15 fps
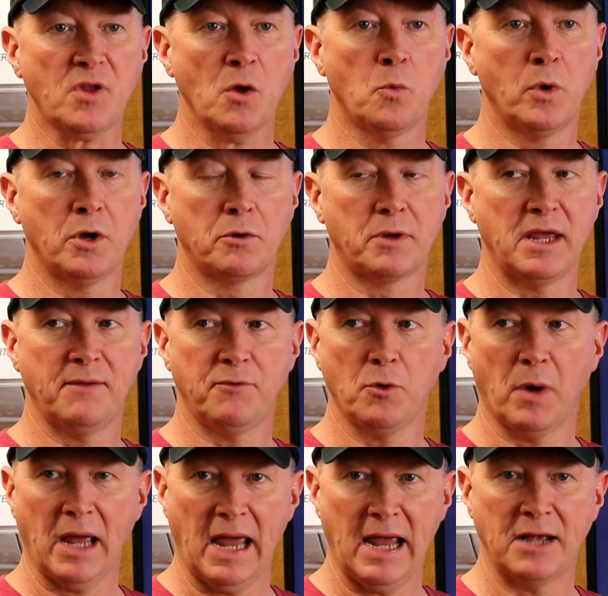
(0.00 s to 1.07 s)
will give
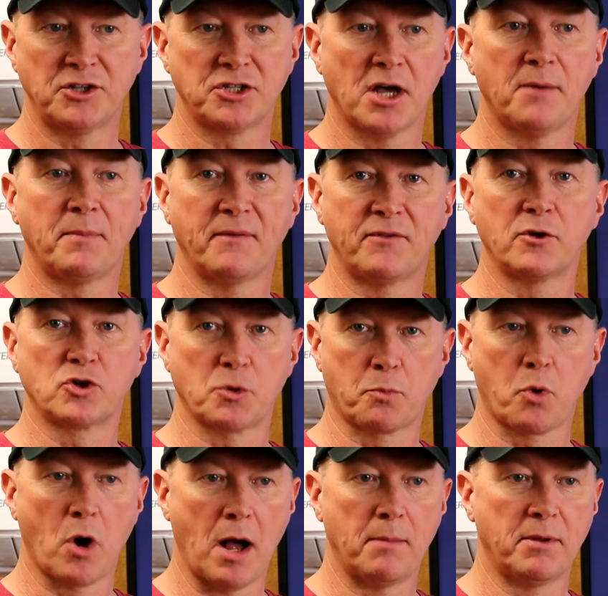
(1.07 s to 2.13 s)
you a heads up if there's a
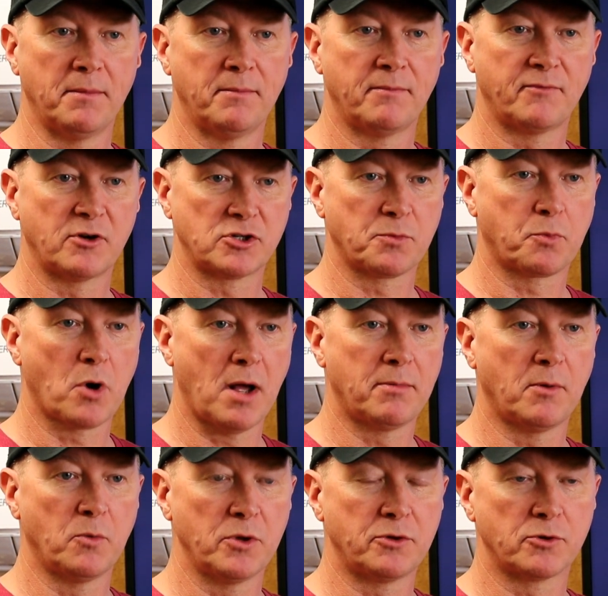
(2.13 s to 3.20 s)
problem. If there's a
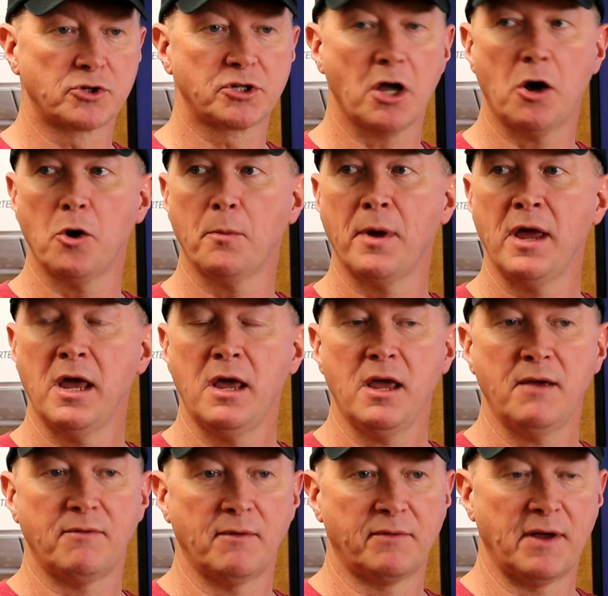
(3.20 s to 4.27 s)
problem with your scope,
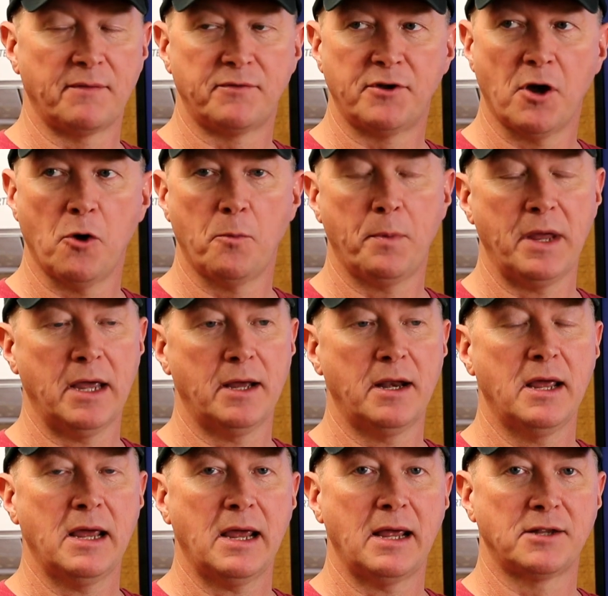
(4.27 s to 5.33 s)
if you've left dope
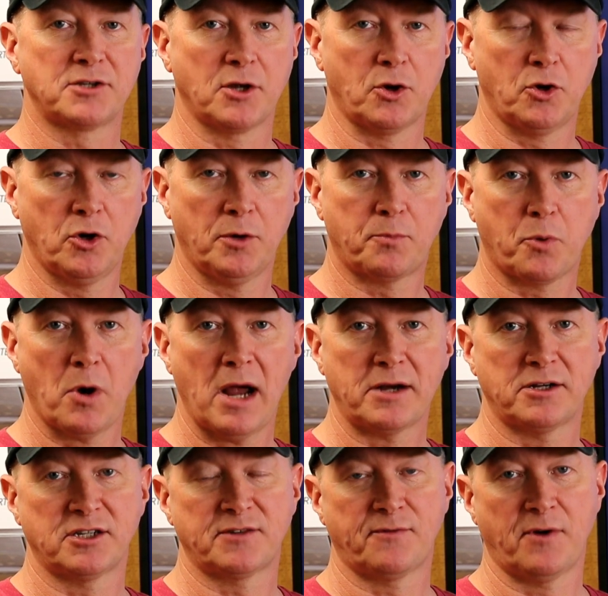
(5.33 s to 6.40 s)
in, it's a good
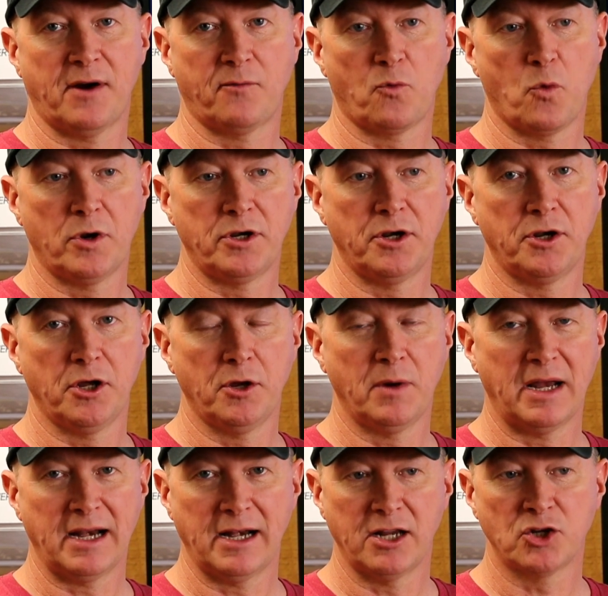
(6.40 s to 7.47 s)
practice for everyone to do,
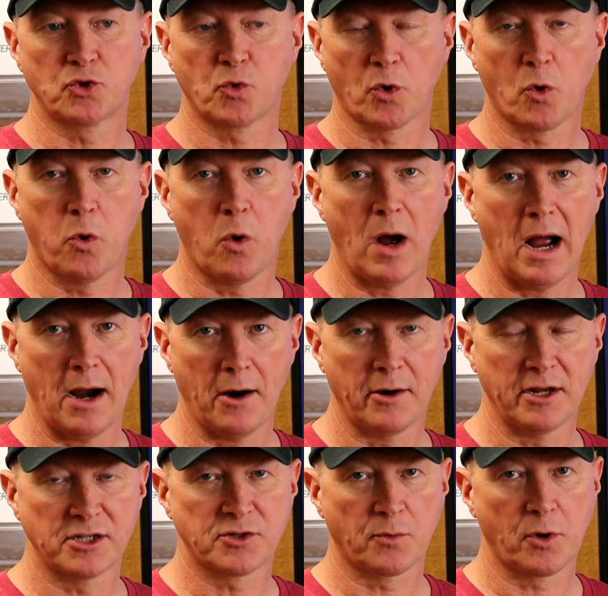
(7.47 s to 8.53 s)
and it is
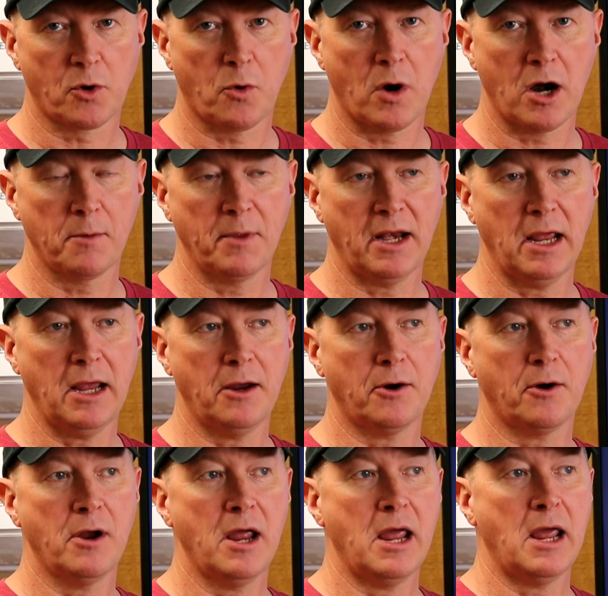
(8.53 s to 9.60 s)
required. It's a requirement
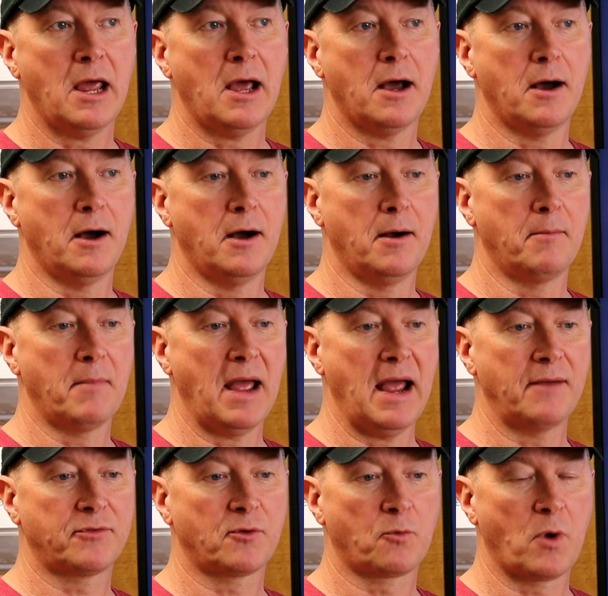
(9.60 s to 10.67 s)
here
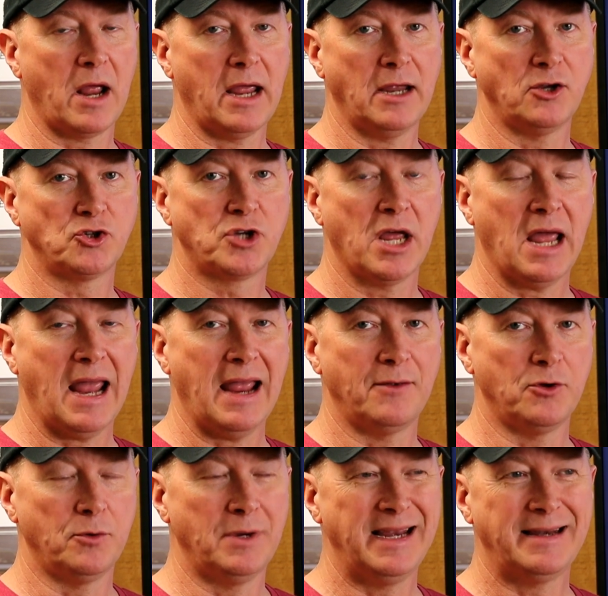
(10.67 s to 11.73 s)
at the range,
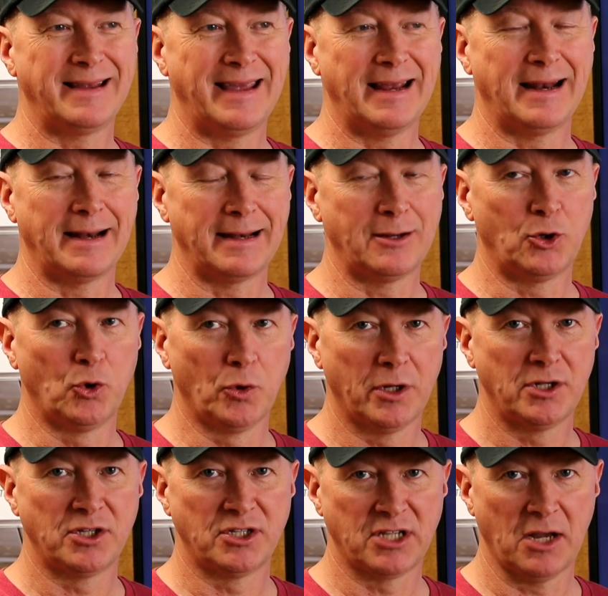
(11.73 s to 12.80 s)
and you need to get a
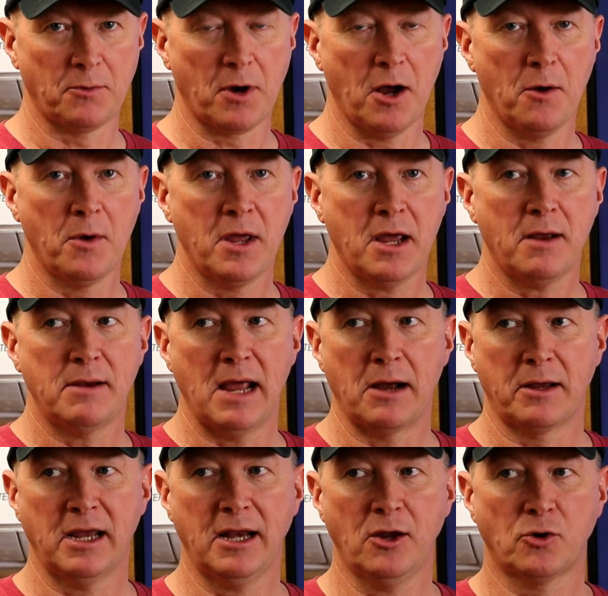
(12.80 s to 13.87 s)
good zero. Now,
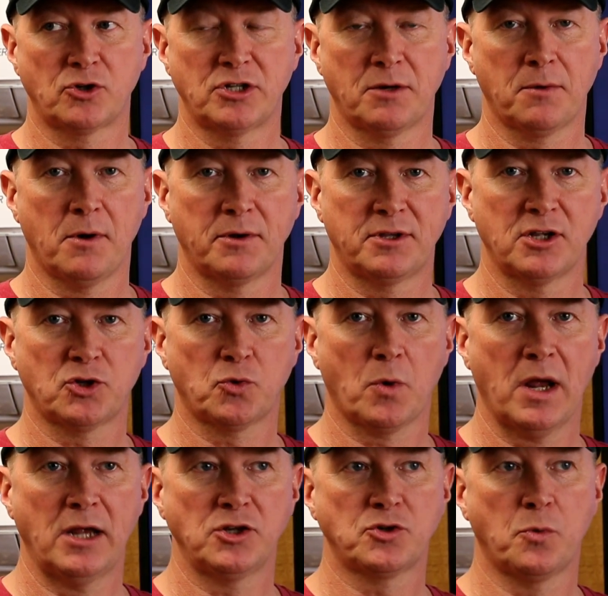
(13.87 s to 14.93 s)
getting your zero at this
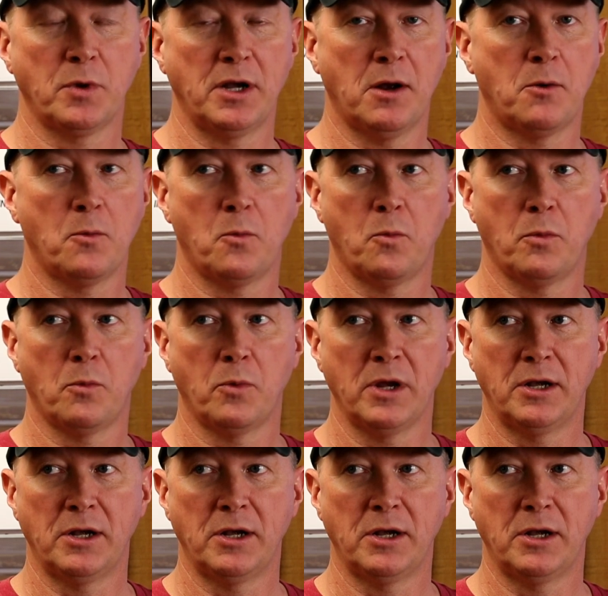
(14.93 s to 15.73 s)
range, we don't